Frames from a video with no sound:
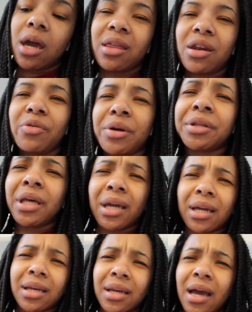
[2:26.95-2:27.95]
And then around
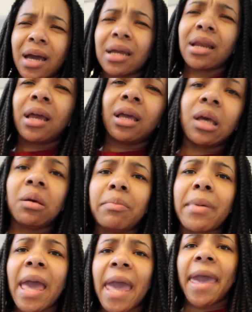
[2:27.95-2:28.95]
like 9
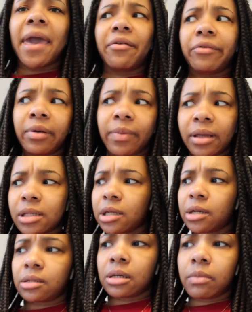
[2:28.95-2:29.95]
a.m., everybody
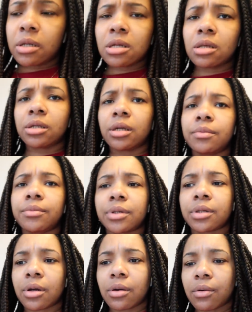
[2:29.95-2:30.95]
started to come into the gym.
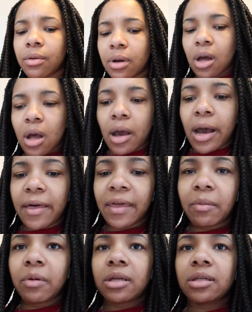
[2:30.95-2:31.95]
So I
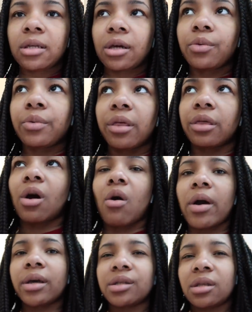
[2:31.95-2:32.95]
think I'm gonna stick with
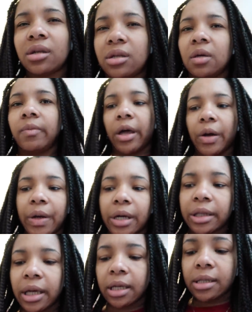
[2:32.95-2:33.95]
going to the gym at
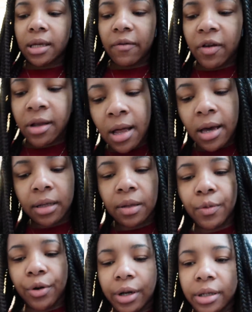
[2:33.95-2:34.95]
around like 7 o'clock in
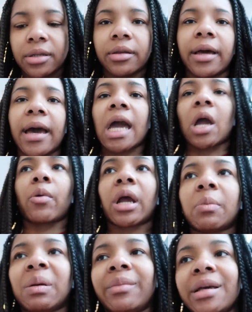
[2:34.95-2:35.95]
the morning so that I can
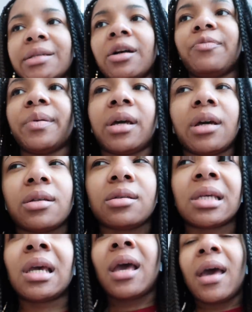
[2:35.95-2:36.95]
work out by myself,
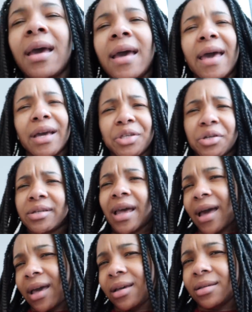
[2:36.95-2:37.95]
because
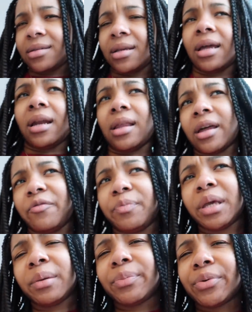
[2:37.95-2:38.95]
exercise and a lot of
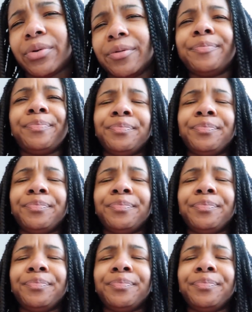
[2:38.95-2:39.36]
people,